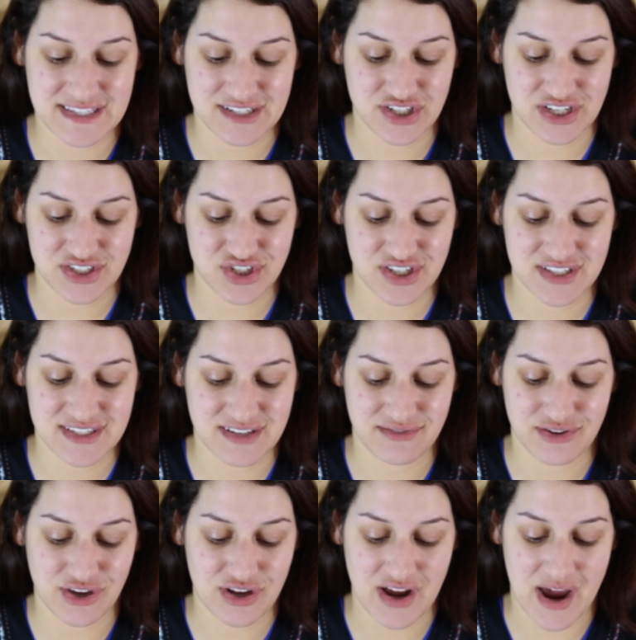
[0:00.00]
suggestions of
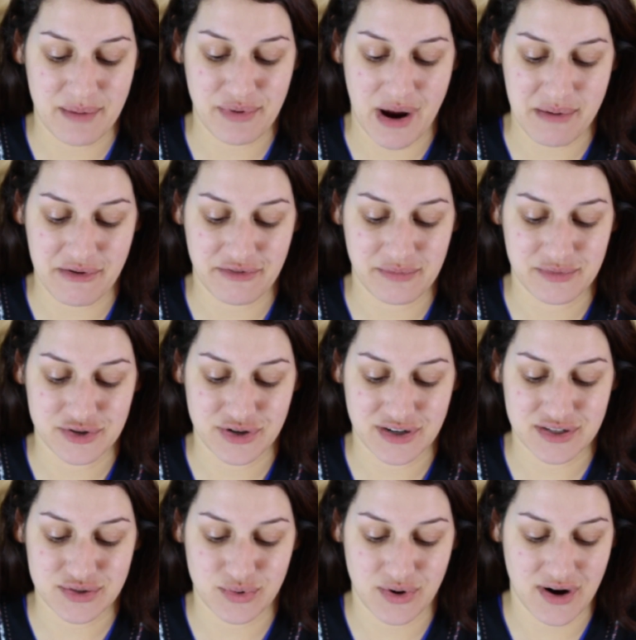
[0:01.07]
a good eye primer from the
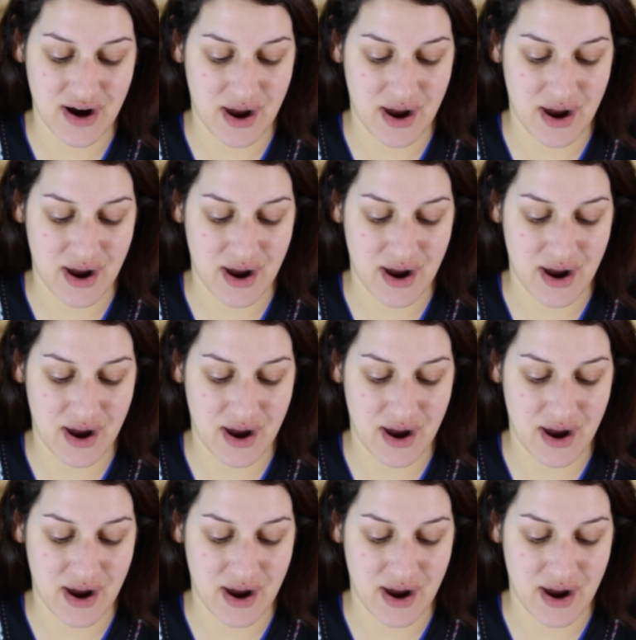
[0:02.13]
drugstore,